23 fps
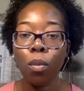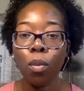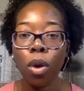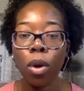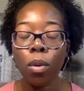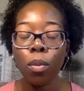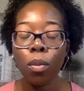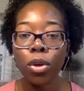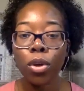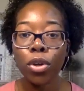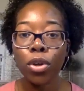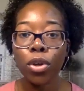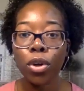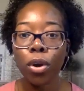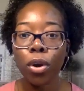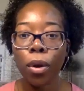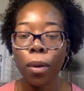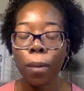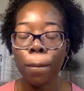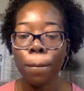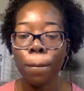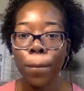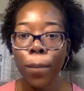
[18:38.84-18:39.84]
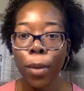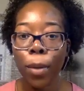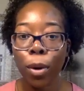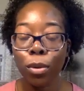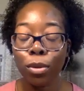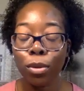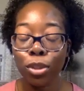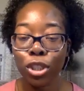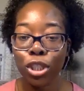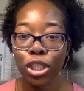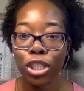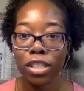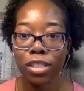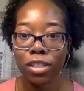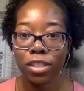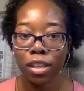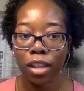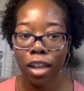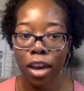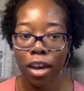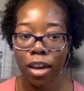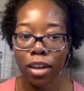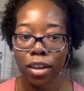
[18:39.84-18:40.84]
What were your emotions
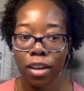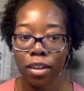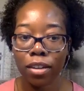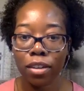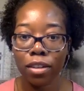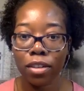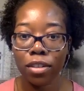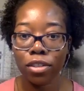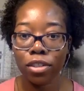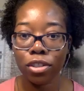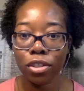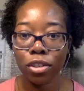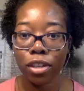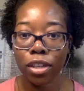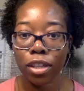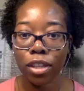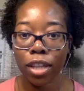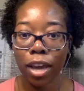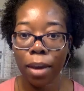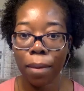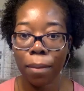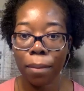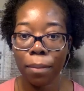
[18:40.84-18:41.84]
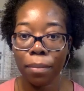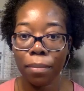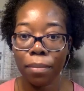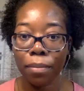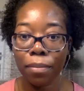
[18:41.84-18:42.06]
like during that?